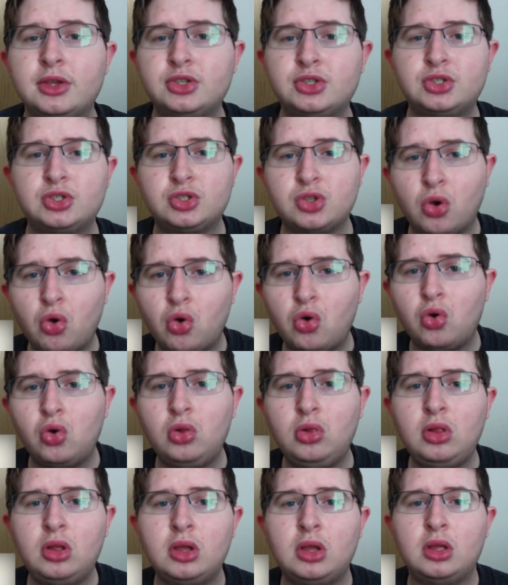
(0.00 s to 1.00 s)

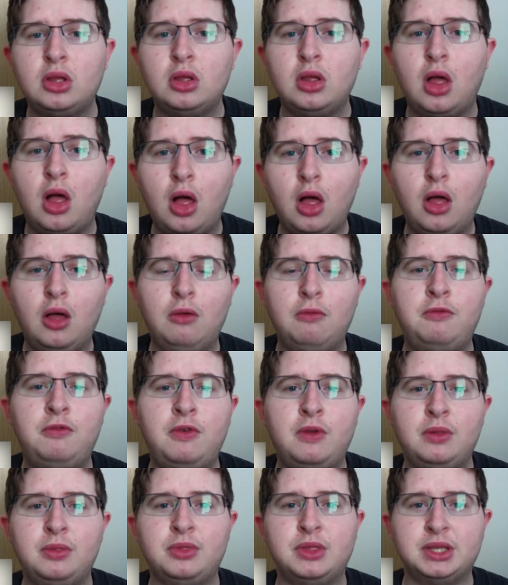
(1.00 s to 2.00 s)
Soul
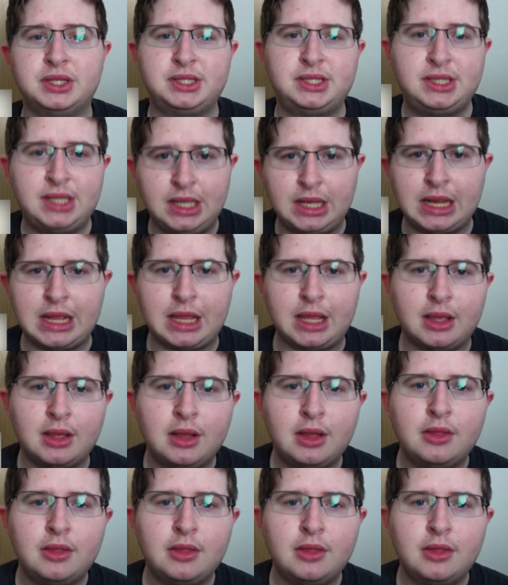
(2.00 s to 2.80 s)
of the City.